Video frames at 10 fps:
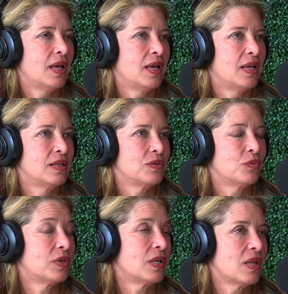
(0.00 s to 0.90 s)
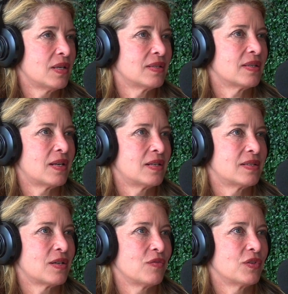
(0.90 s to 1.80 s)
And one of the things that I
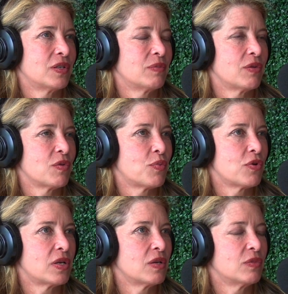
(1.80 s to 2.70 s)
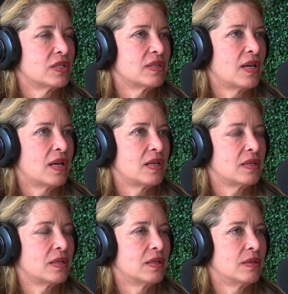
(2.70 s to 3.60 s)
discovered in my reporting was that